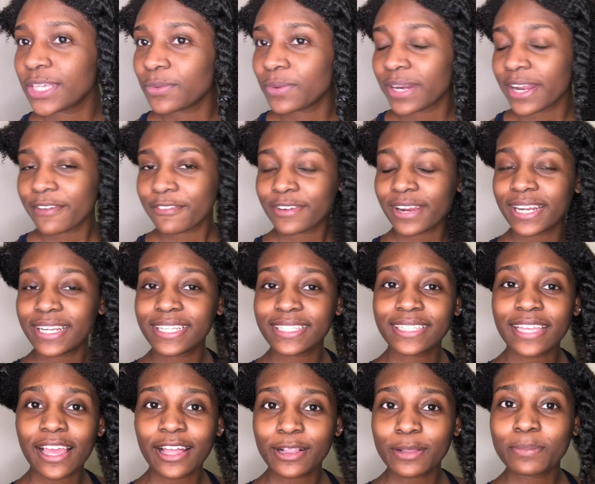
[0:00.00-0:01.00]
whenever I
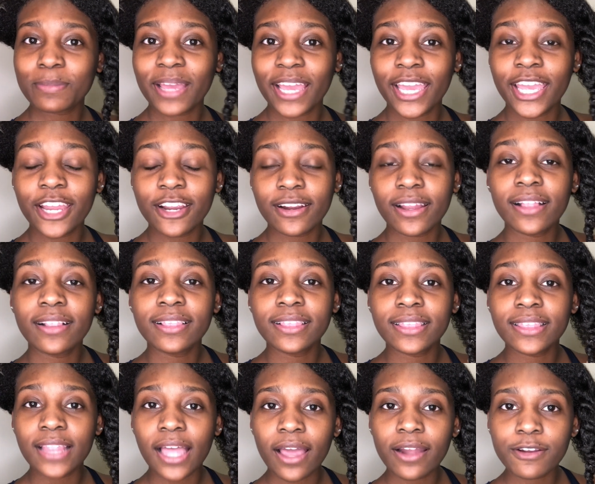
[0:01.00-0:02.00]
detangle my hair, a
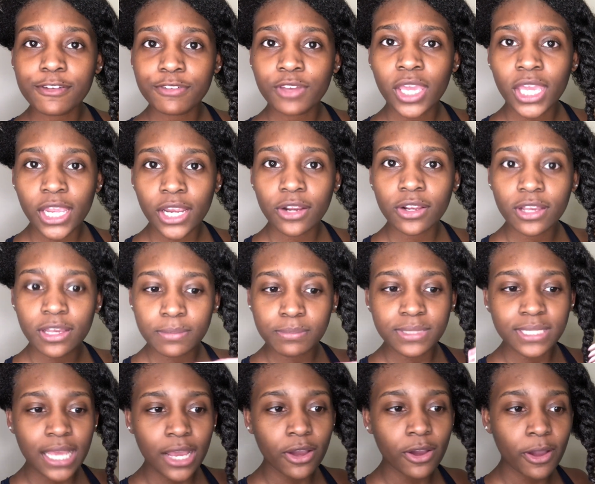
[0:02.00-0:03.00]
lot of hair
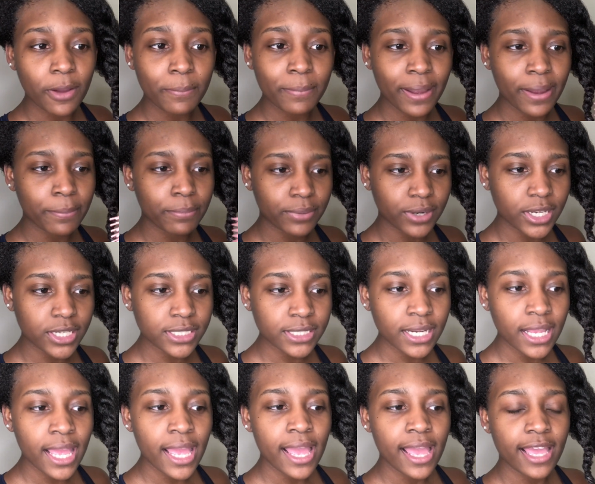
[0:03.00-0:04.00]
comes out on my brush,
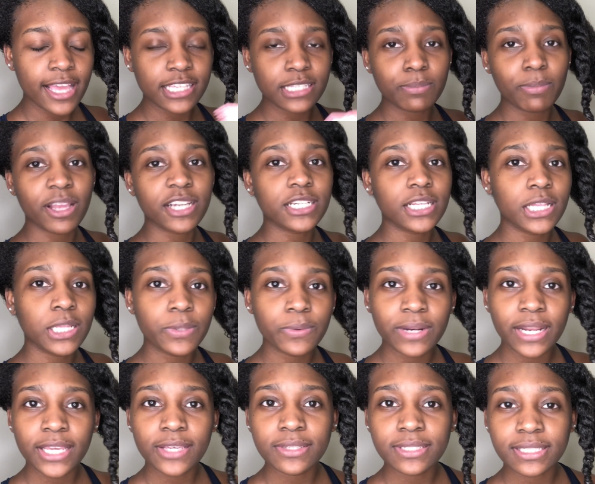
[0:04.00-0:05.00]
especially
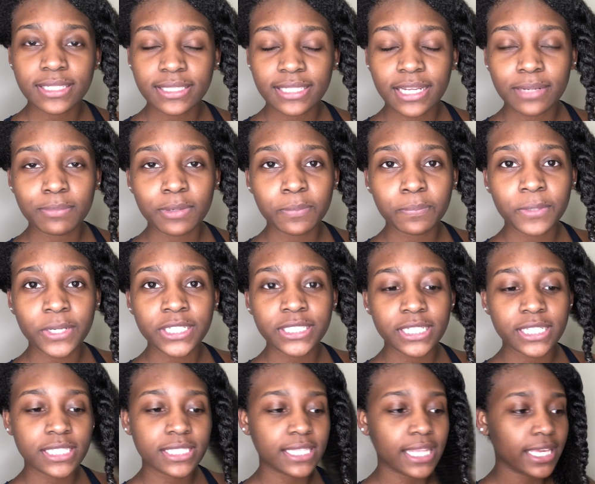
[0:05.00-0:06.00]
when I use a Denman
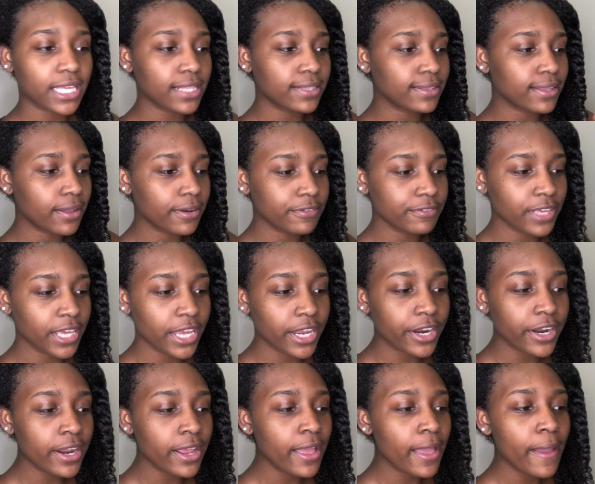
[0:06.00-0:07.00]
brush. It's like a lot of
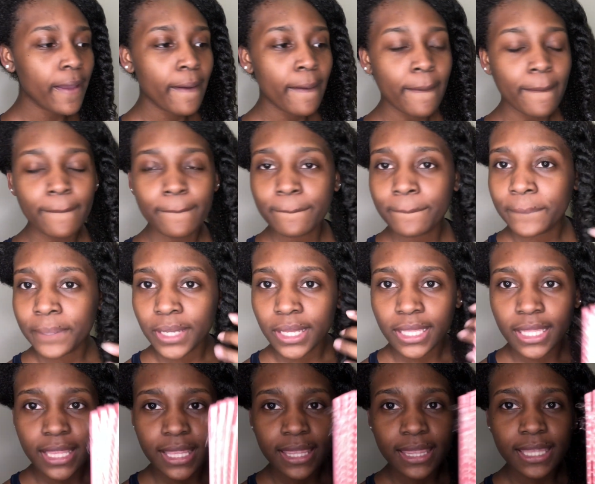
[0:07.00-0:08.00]
hair,
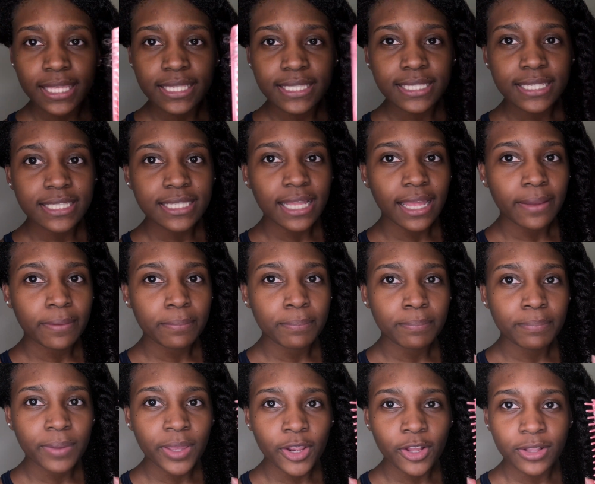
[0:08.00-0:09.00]
but this is
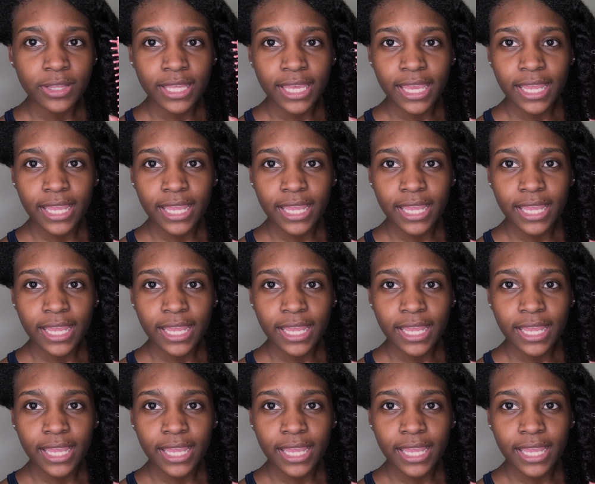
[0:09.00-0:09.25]
like barely